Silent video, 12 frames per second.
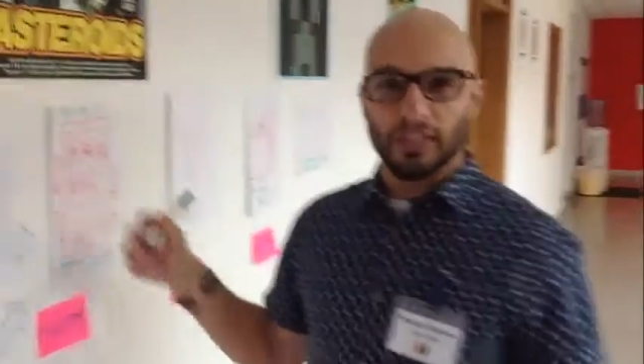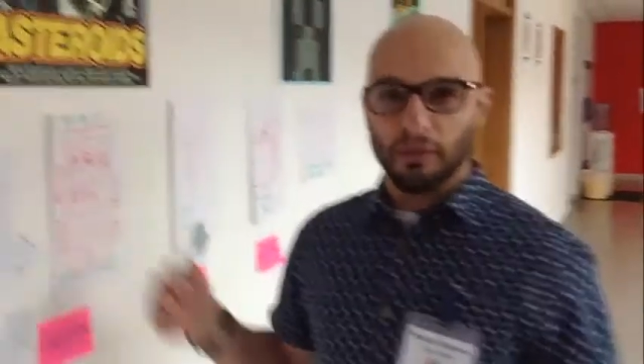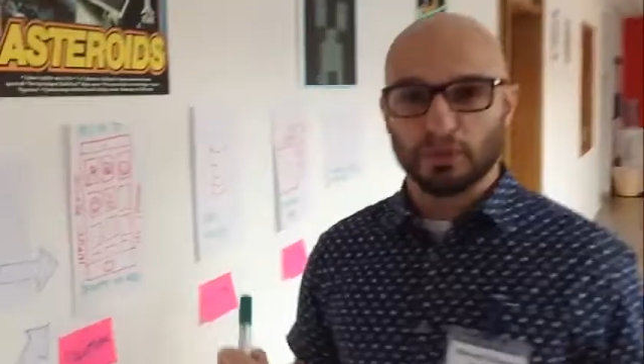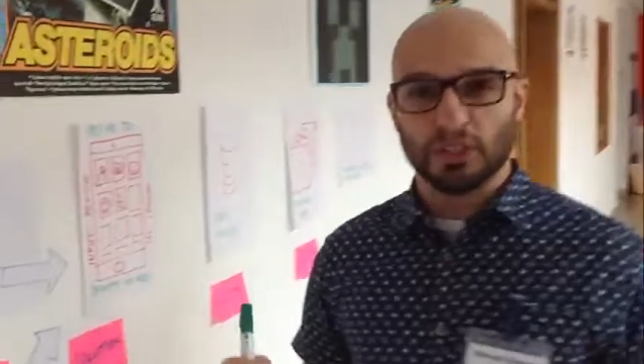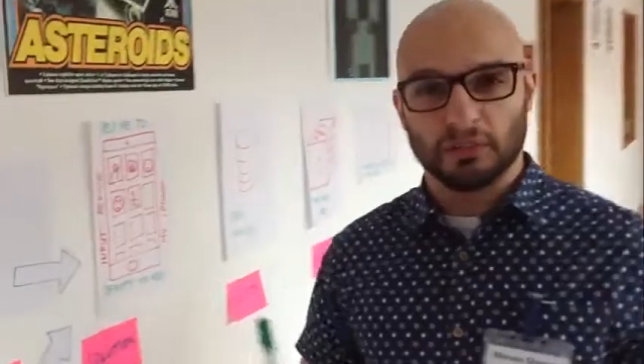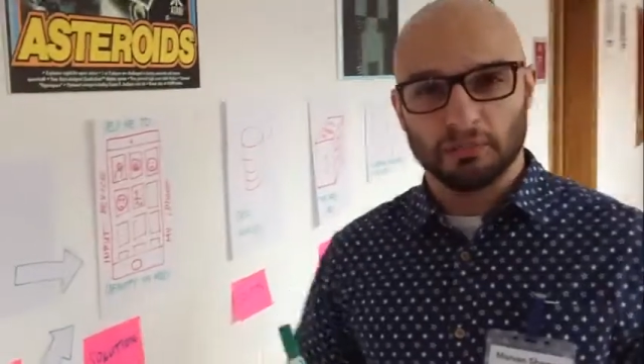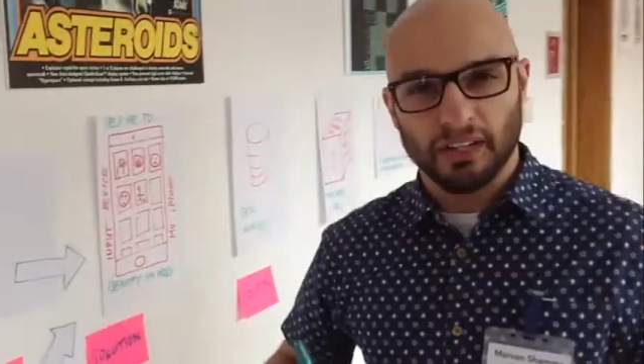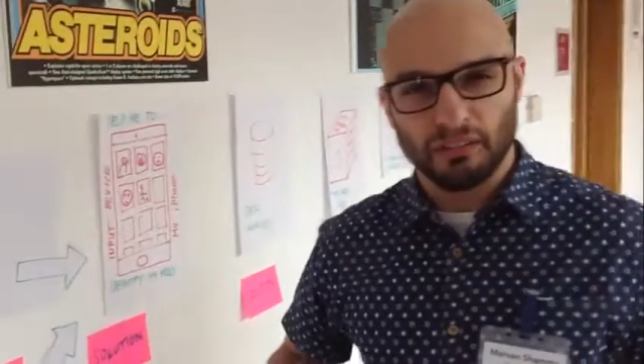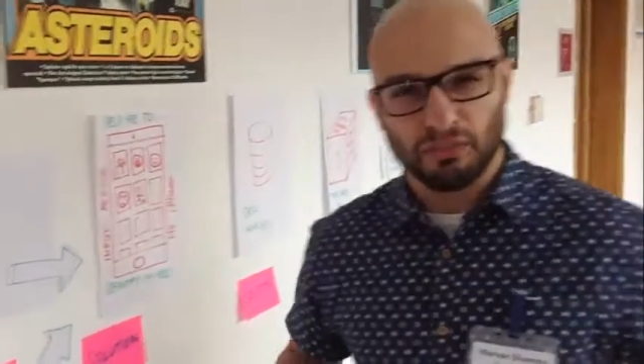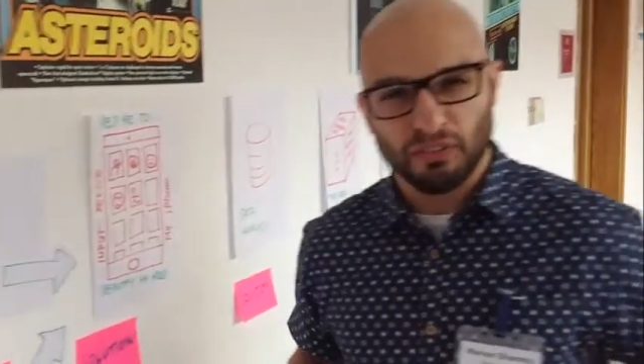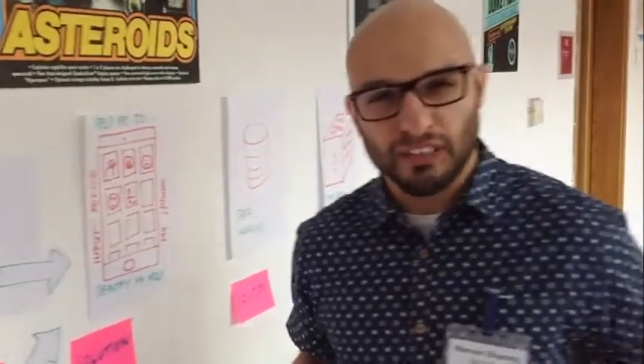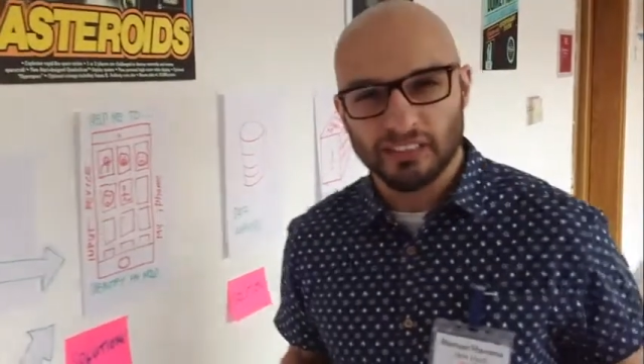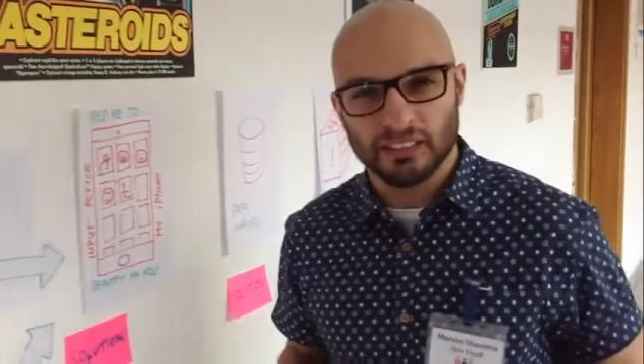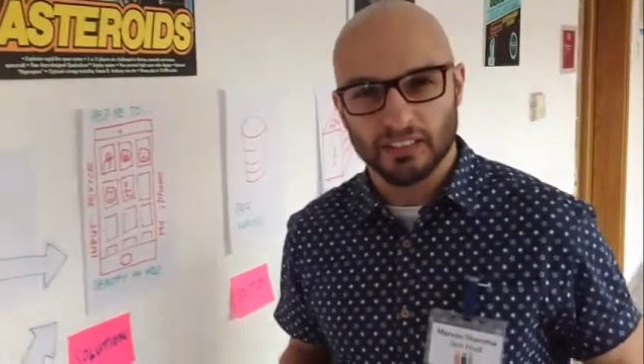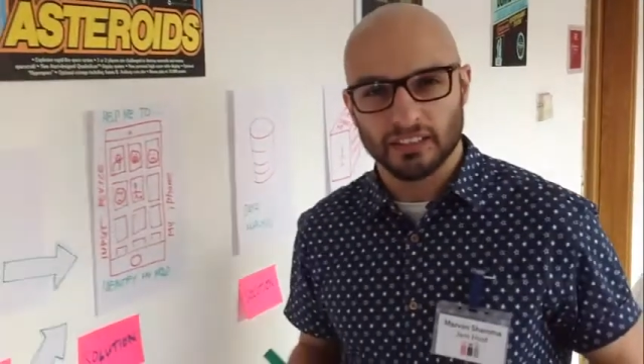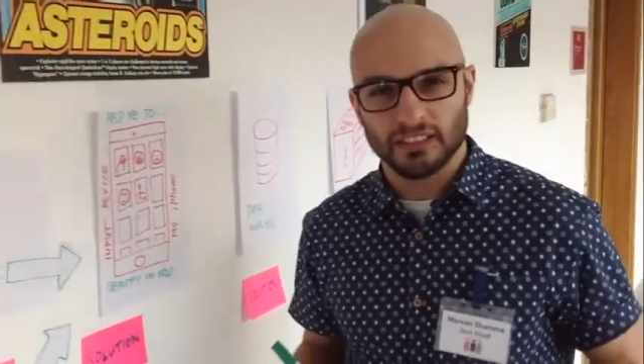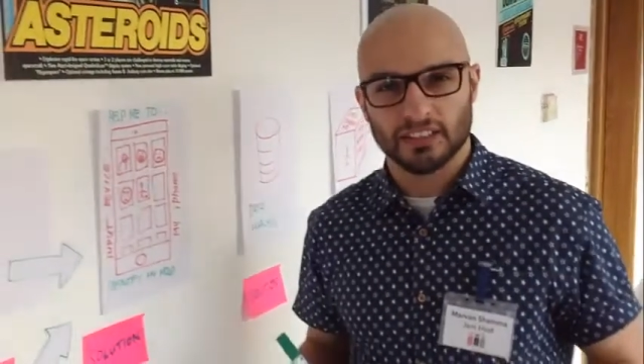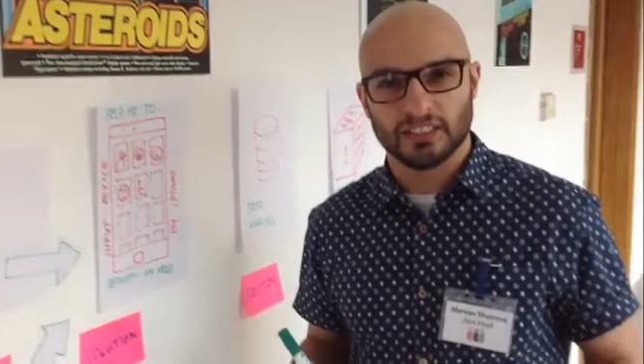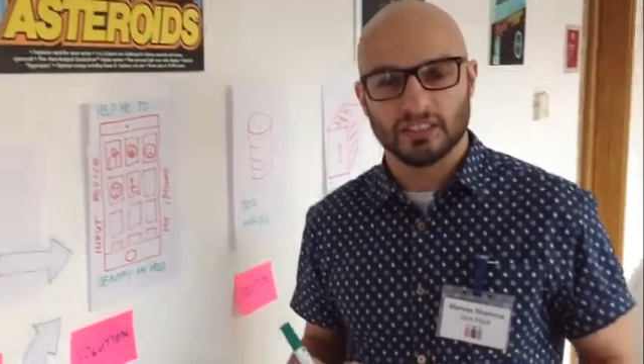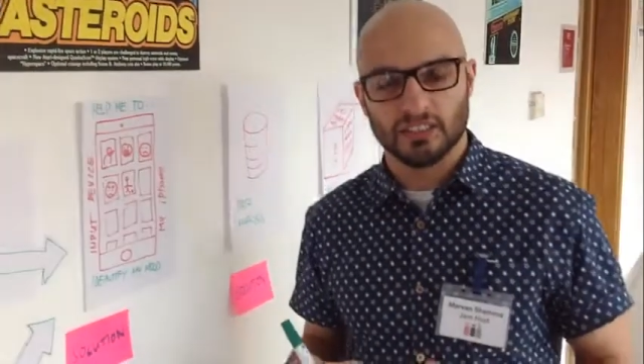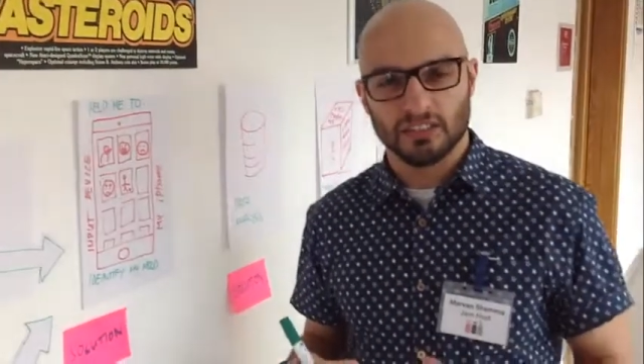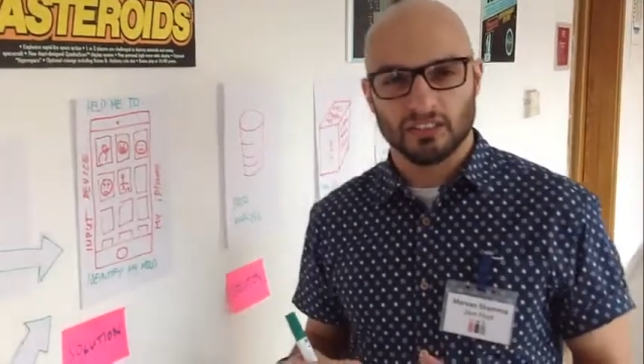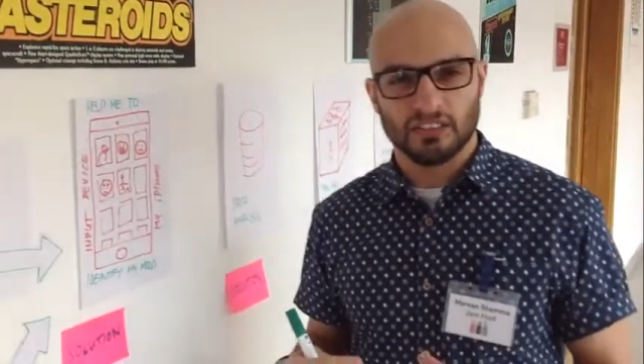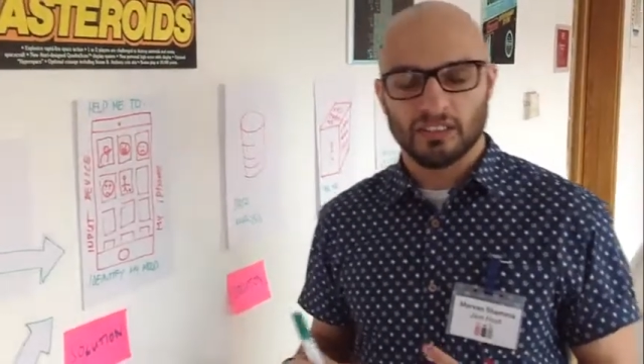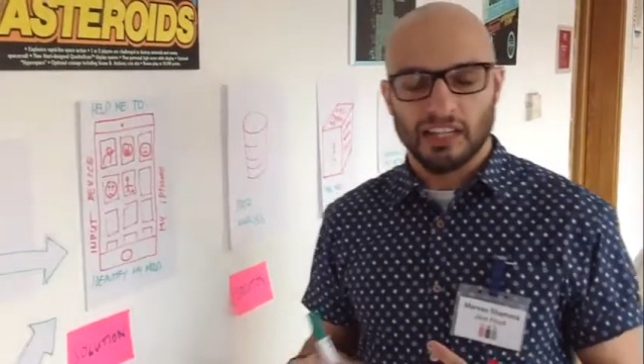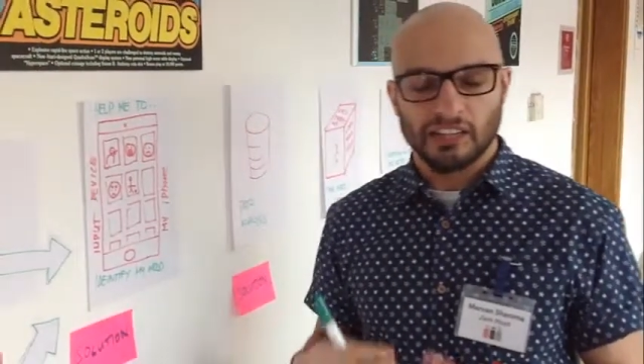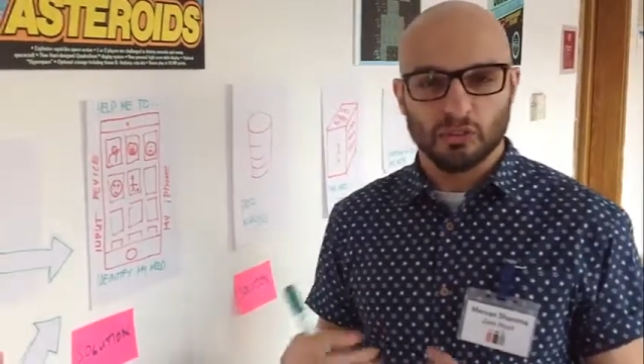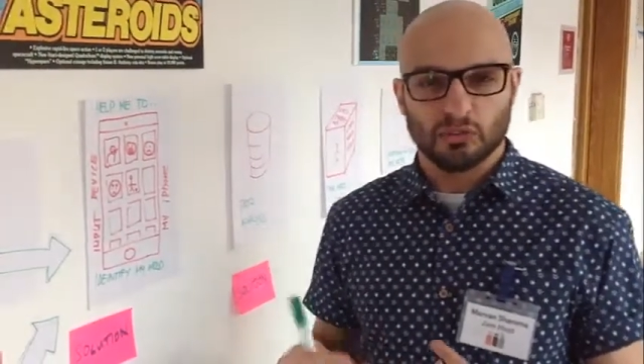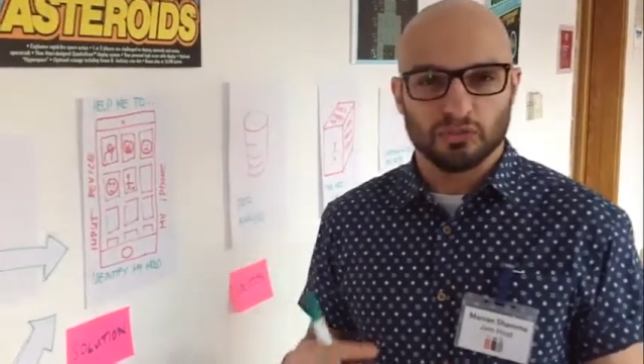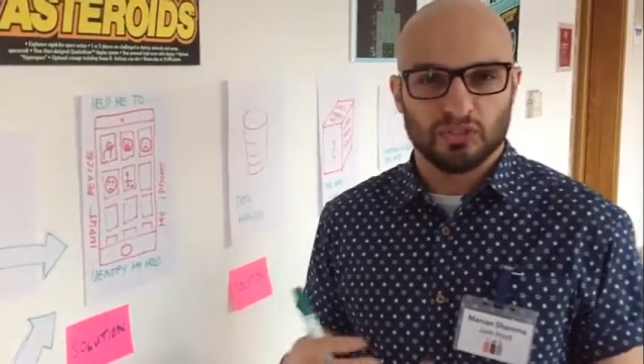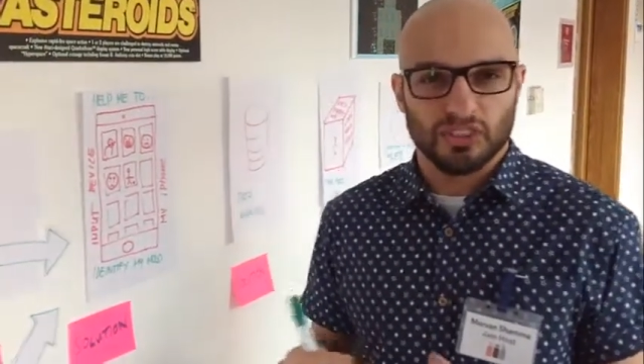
capture my feelings, kind of